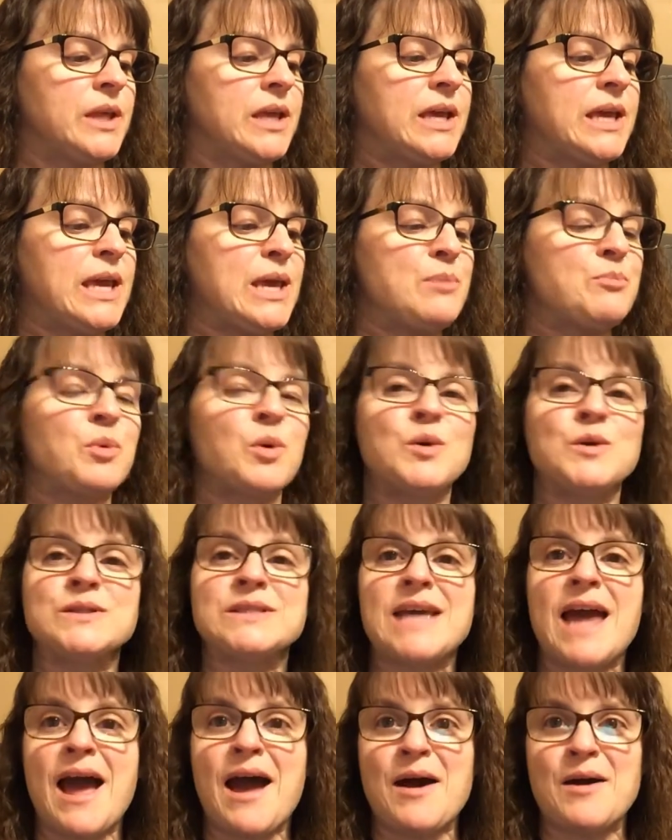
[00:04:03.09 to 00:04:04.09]
He pulls
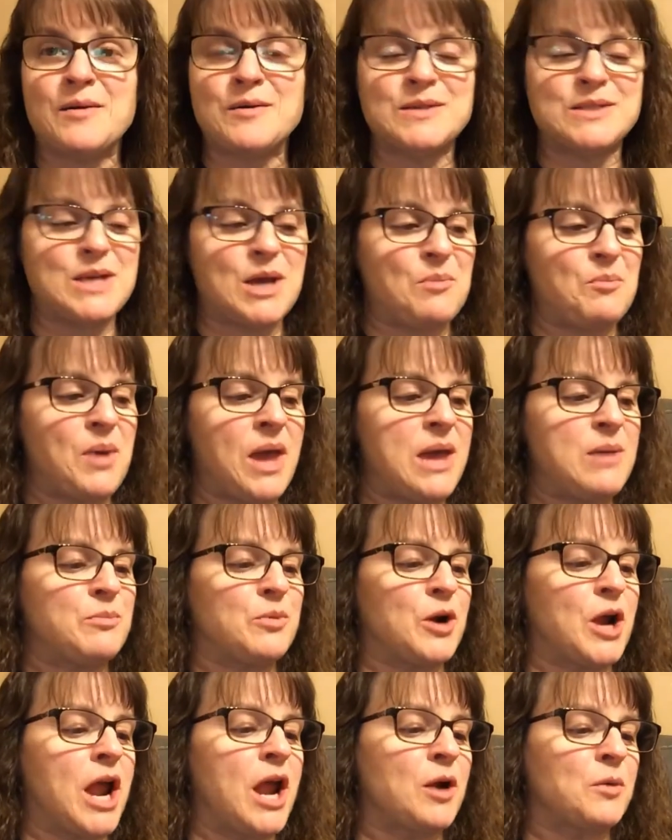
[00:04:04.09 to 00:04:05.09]
out a
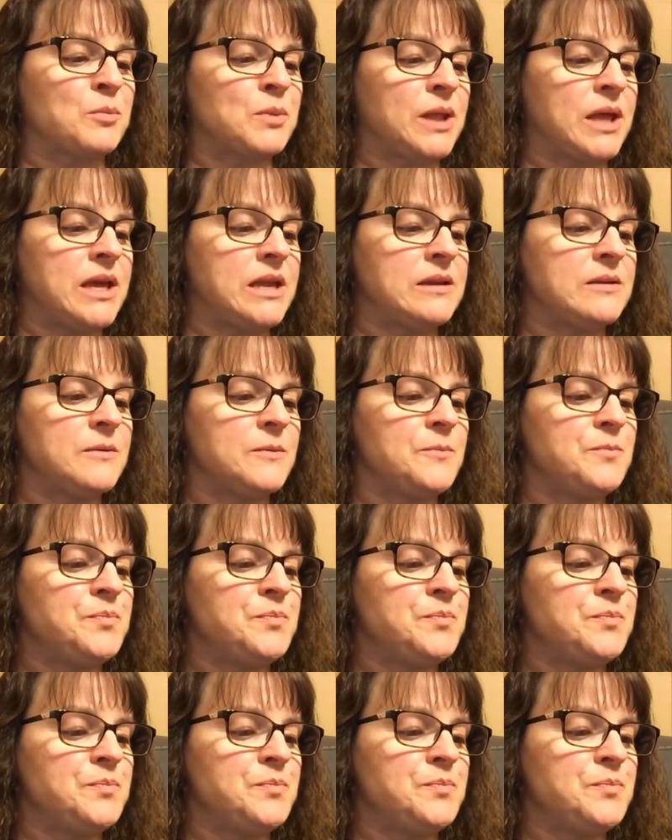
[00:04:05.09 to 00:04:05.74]
paper airplane.